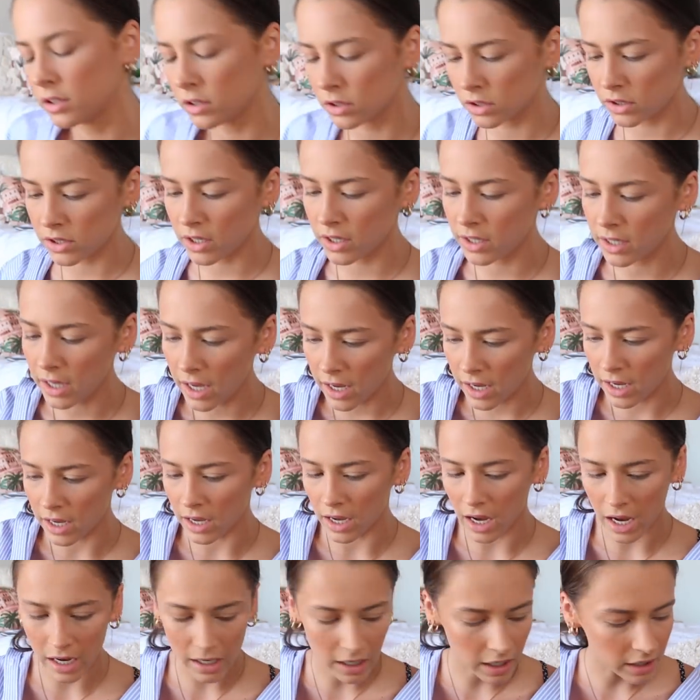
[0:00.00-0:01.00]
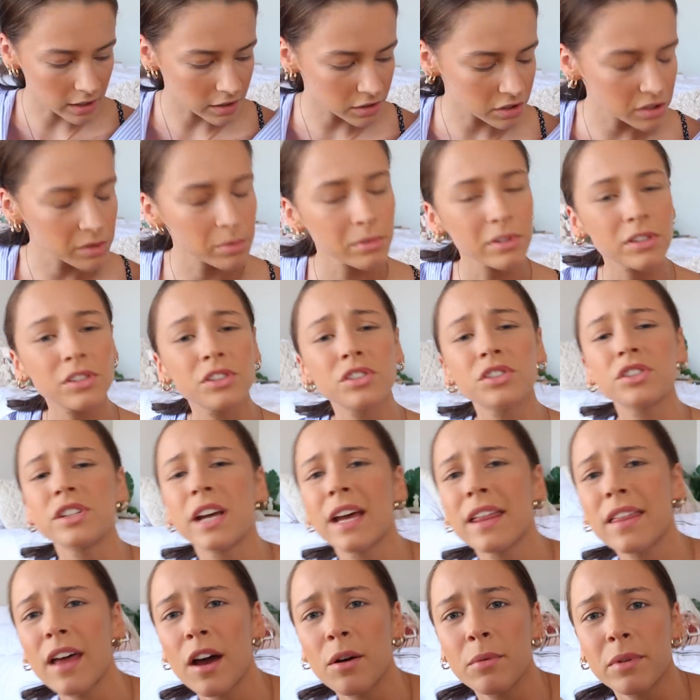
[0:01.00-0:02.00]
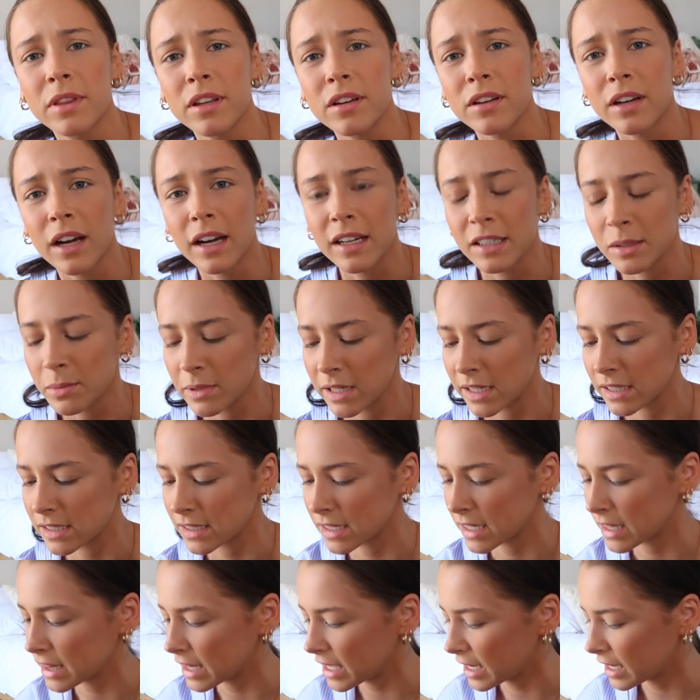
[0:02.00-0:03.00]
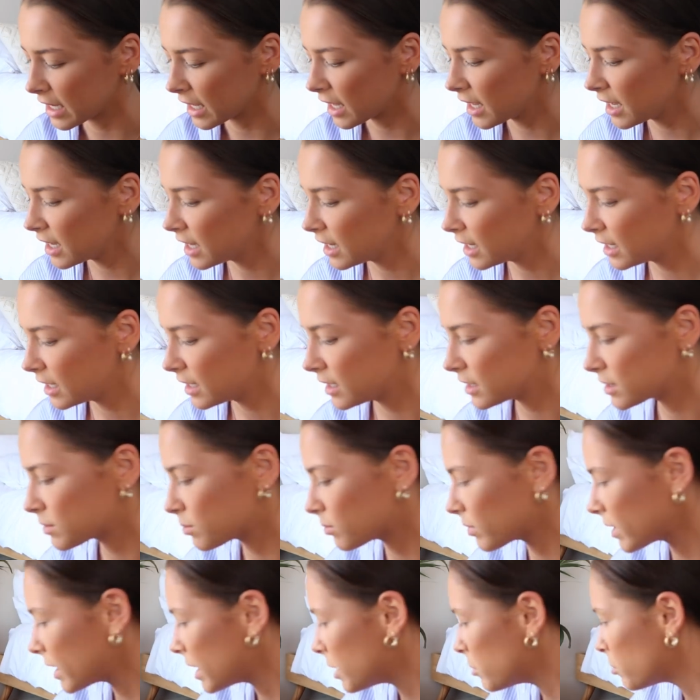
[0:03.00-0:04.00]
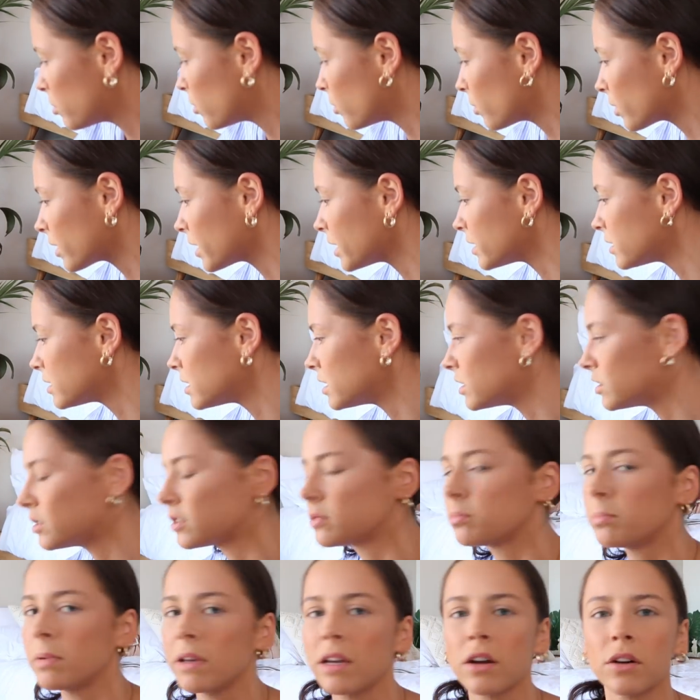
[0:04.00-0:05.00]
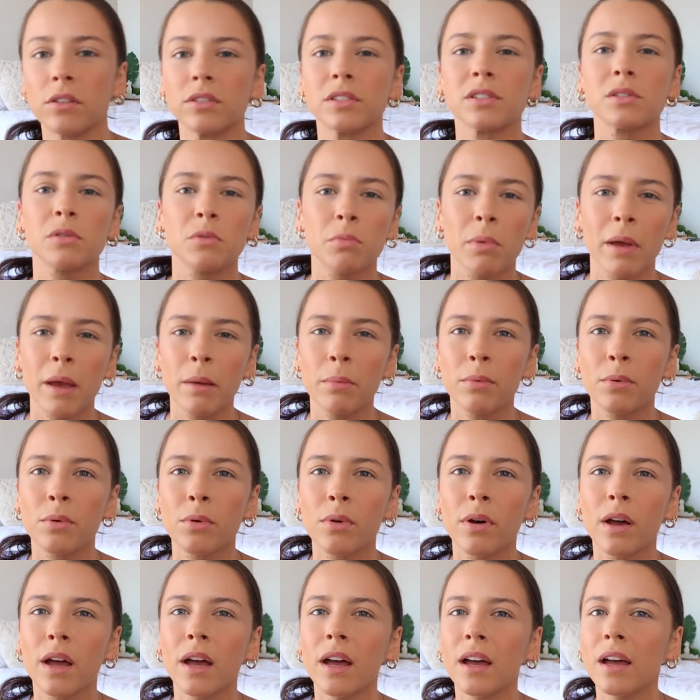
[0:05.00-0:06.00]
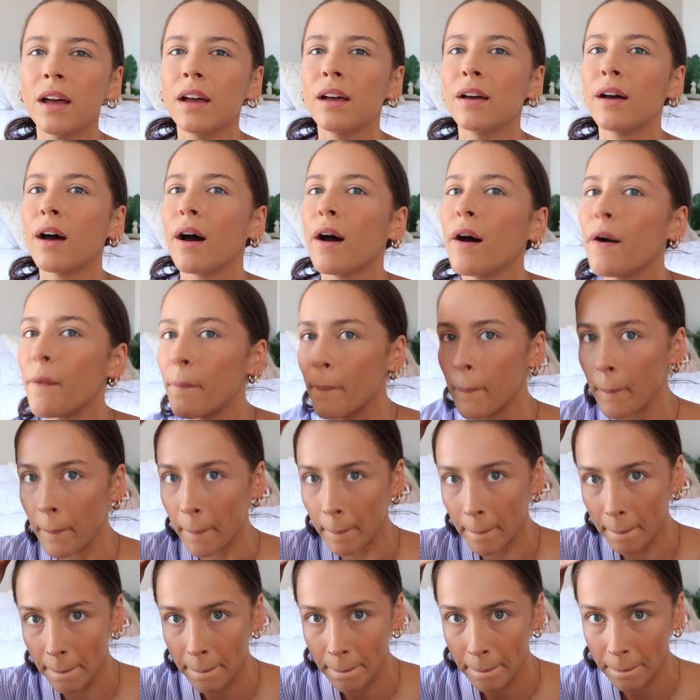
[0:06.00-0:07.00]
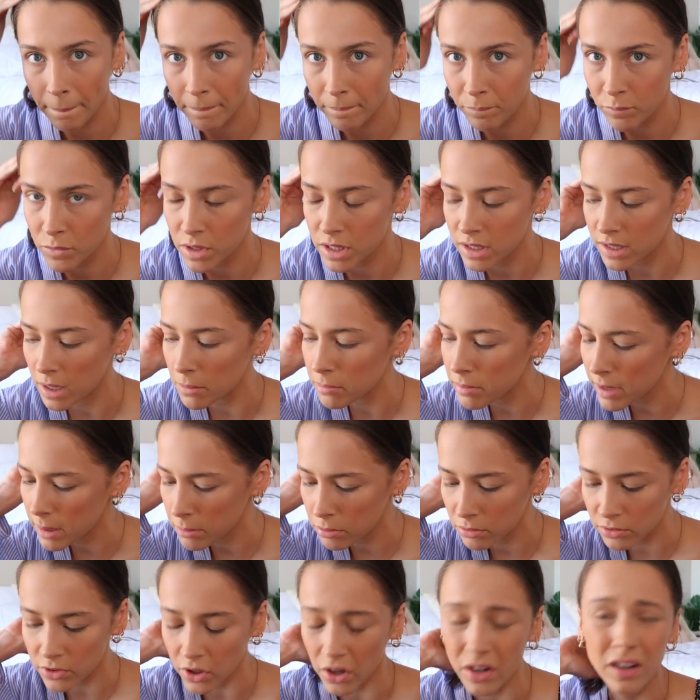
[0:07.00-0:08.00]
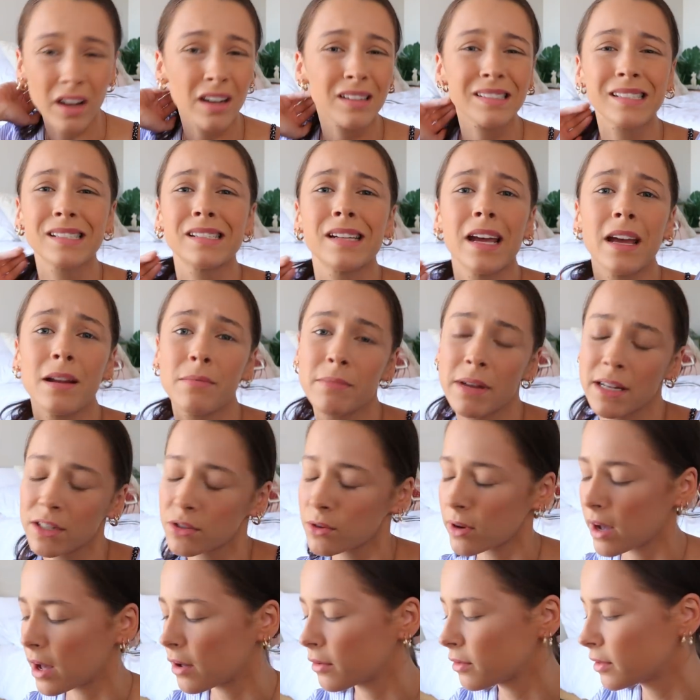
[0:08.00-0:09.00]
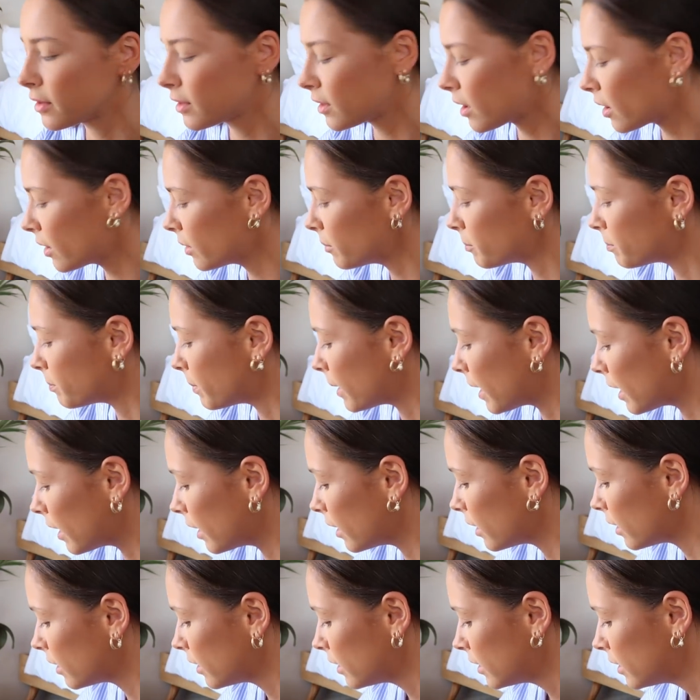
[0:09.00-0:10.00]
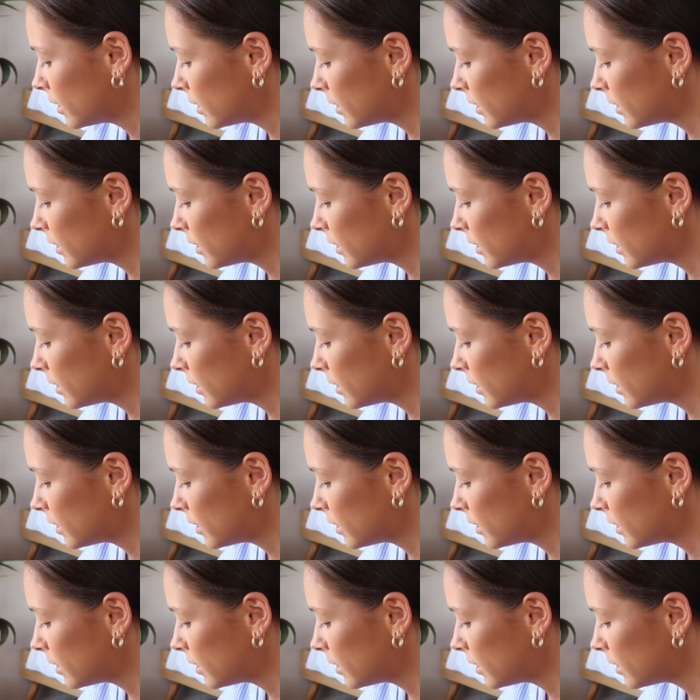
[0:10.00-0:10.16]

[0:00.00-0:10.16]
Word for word: so yeah i kind of just want to share that with you guys because i think it's really important to just be honest with people um some people don't understand mental health a lot but